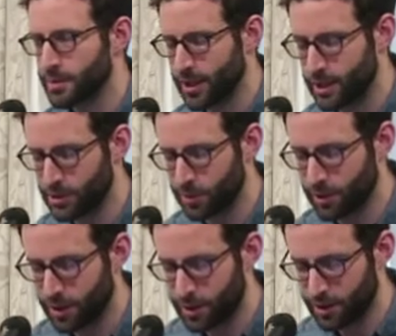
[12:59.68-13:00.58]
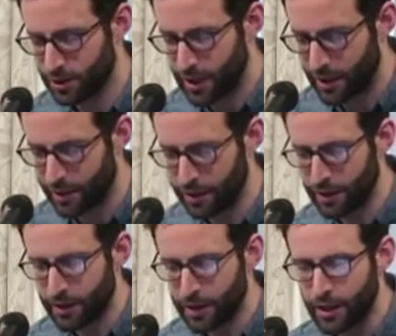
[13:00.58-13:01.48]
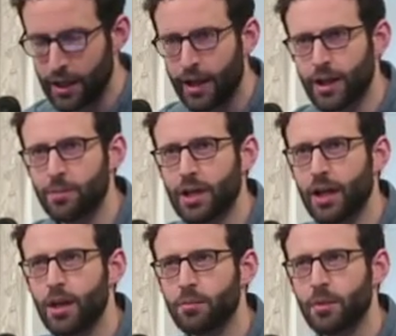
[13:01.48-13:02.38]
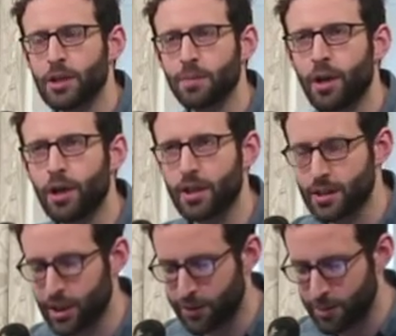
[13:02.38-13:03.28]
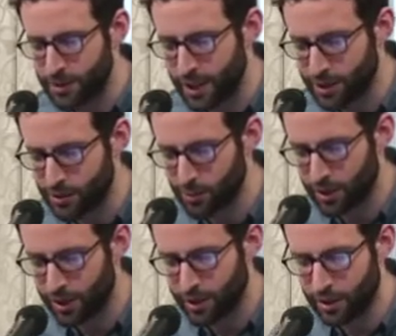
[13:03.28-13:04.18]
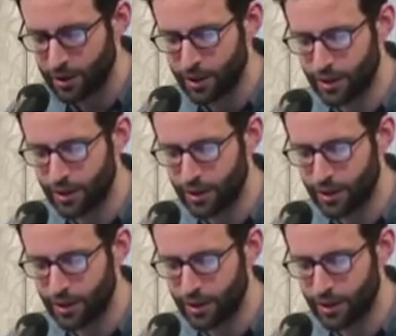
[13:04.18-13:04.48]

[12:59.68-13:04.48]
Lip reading: obsessed with death. And I became, as part of this, kind of obsessed with